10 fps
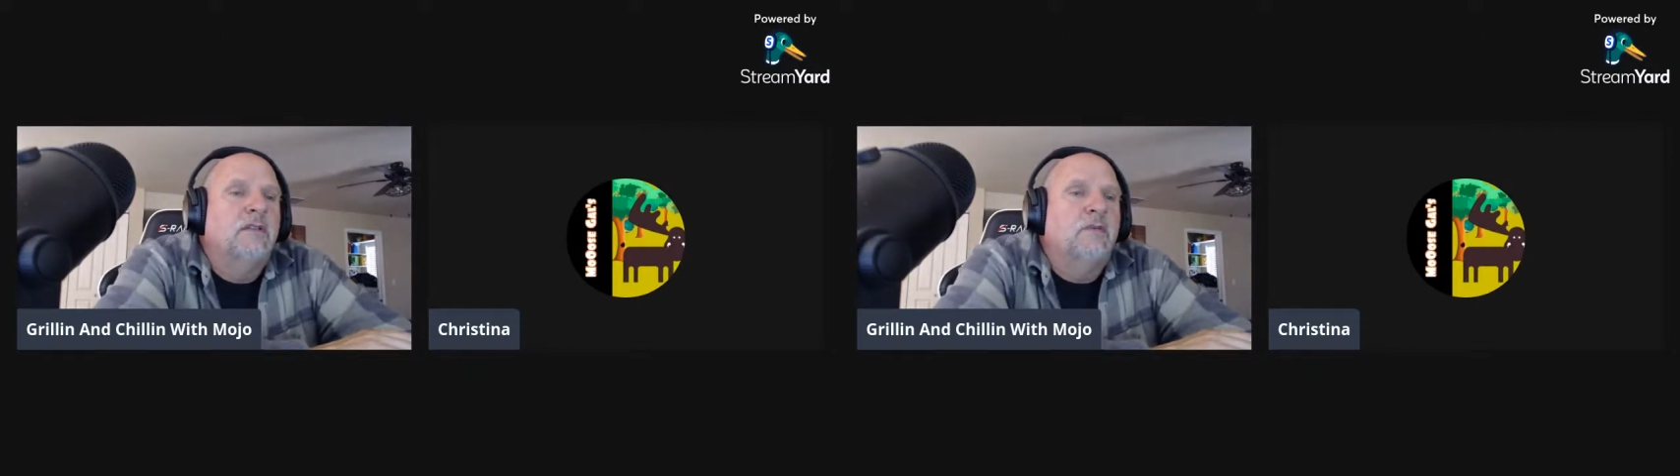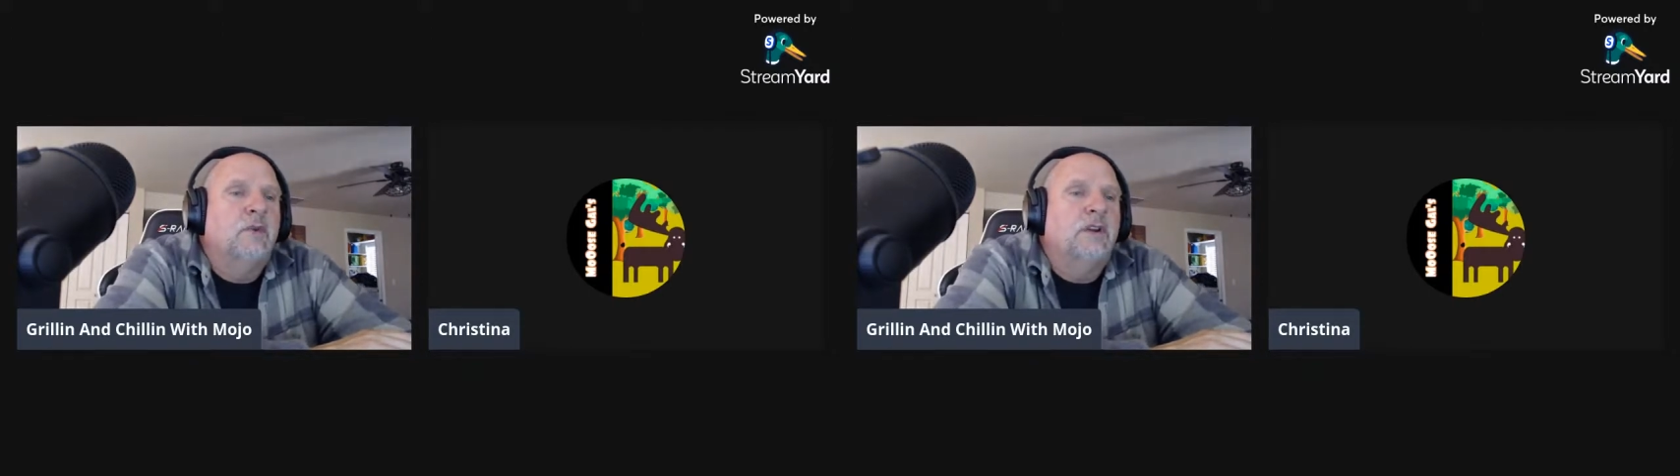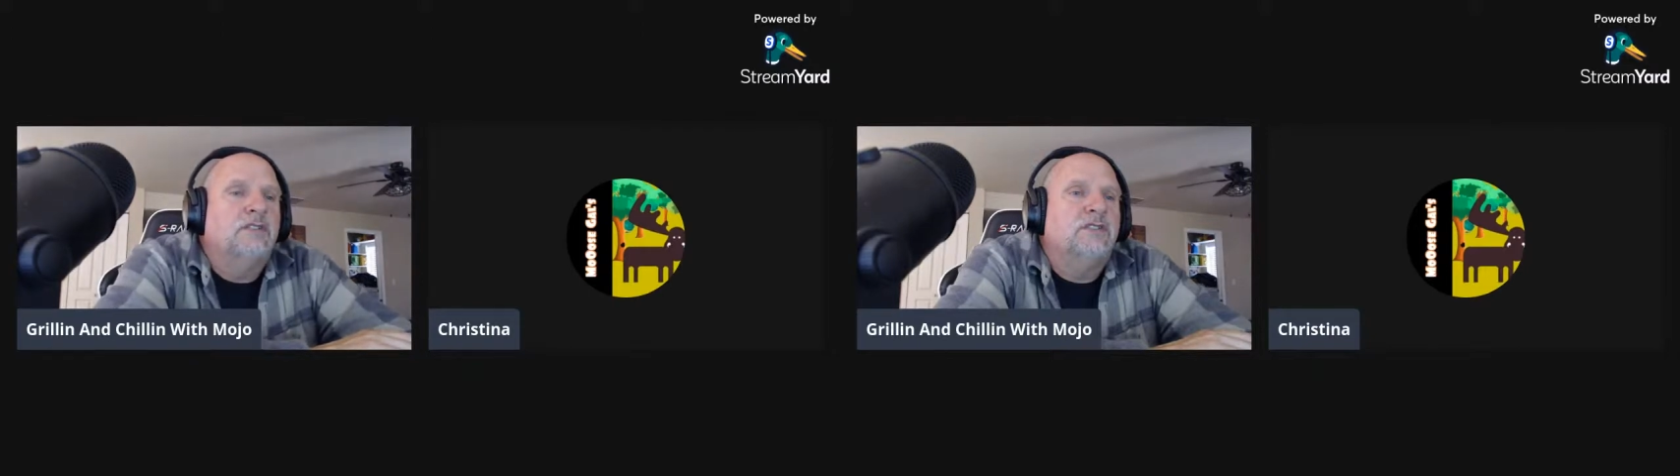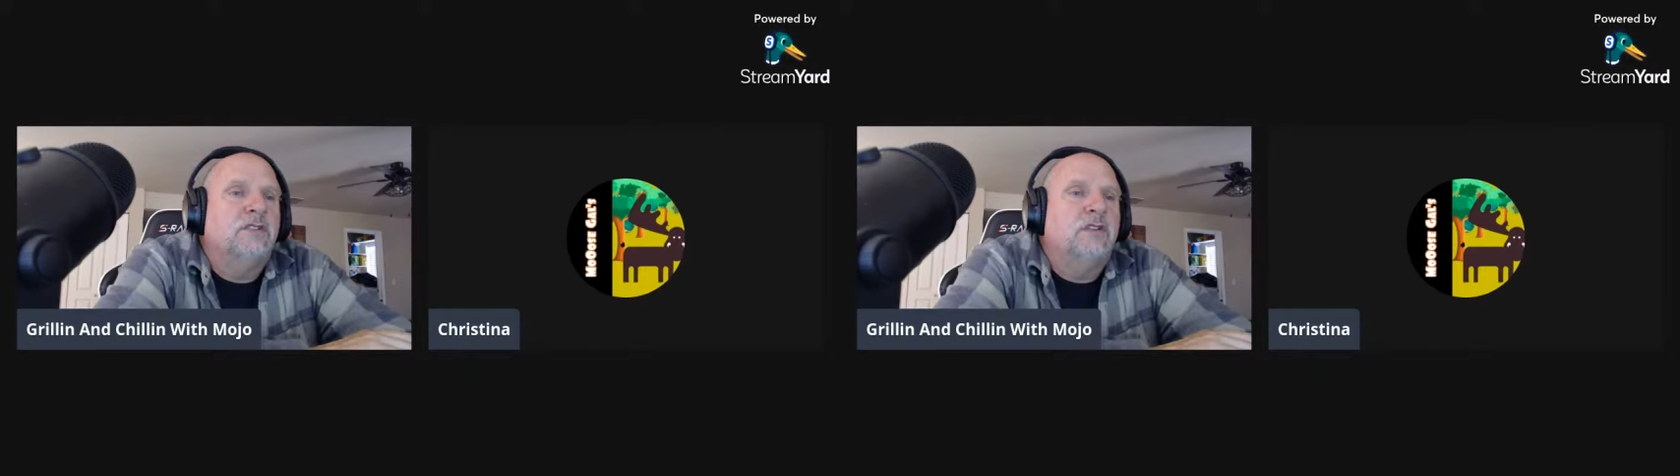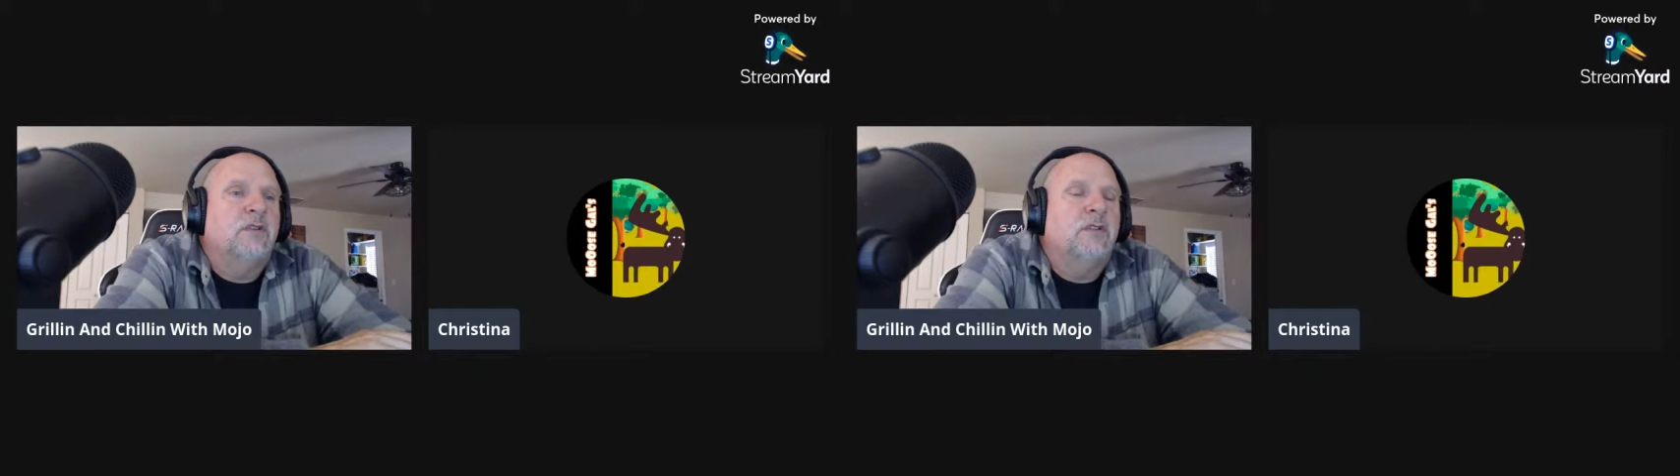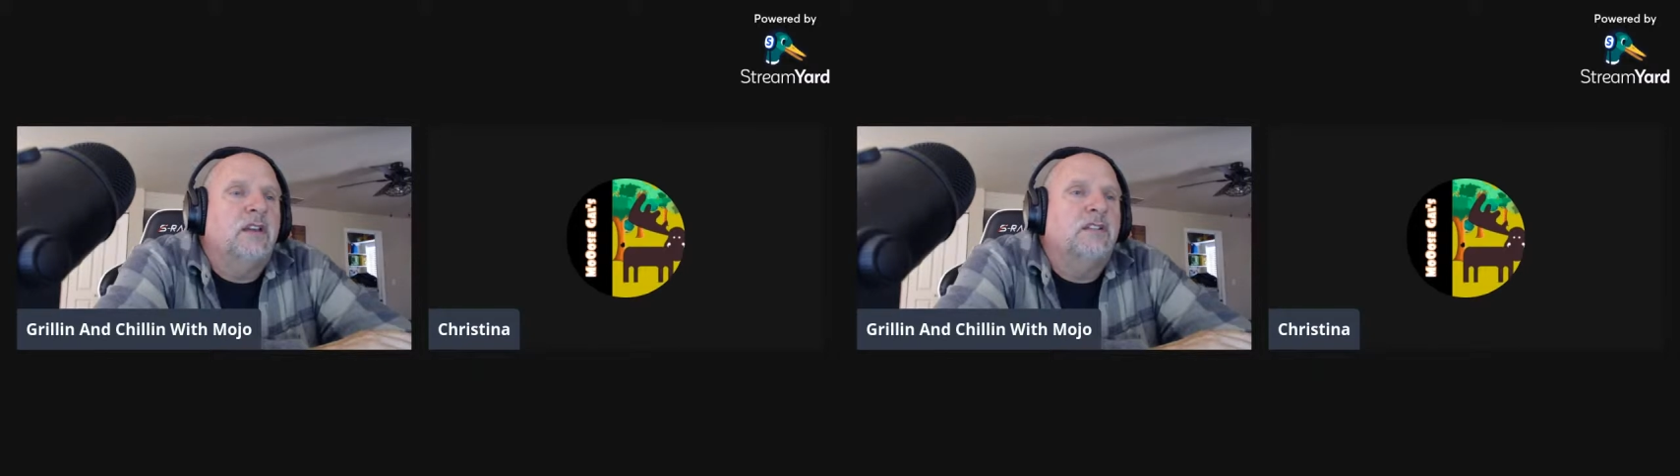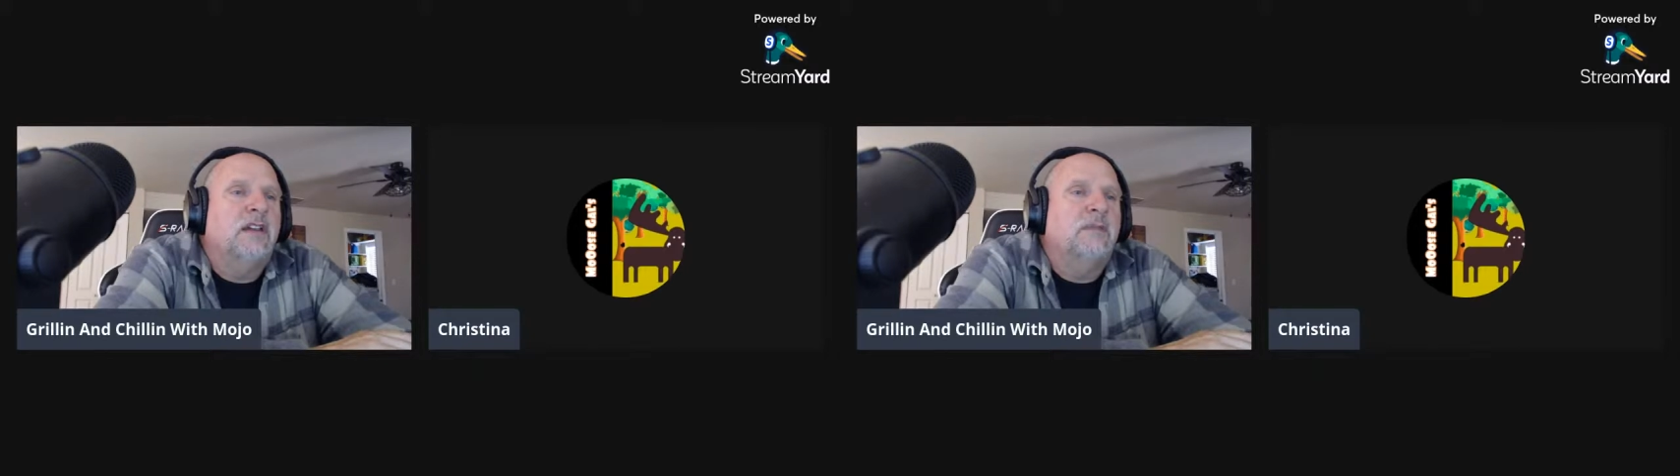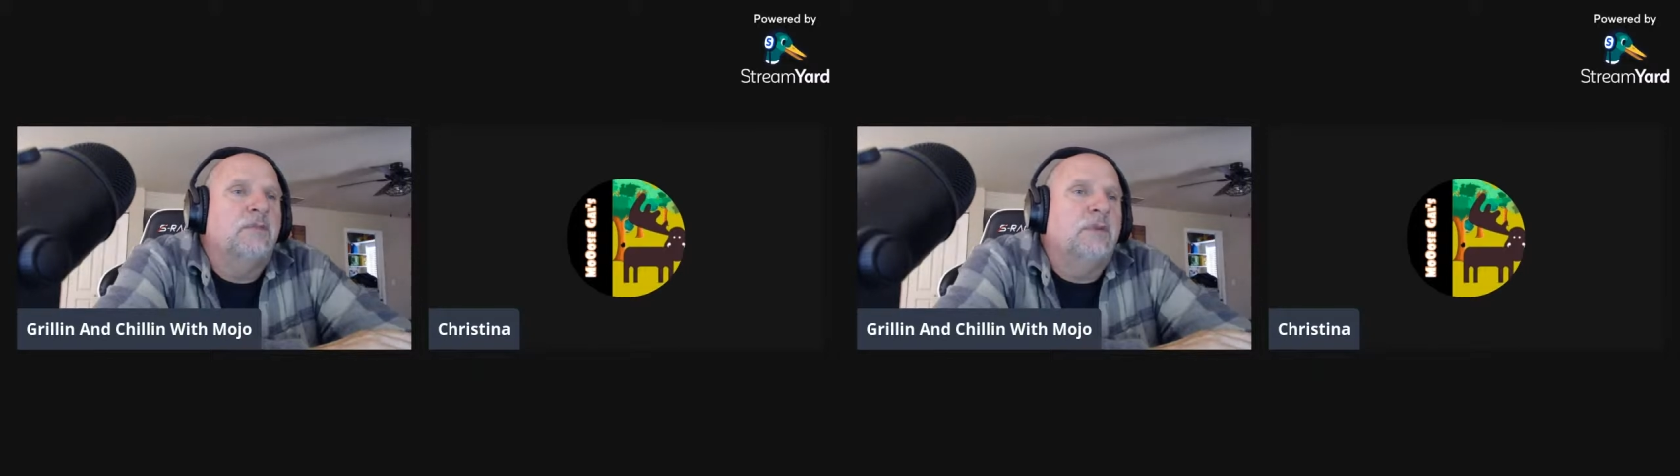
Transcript: Which, you know, a lot of times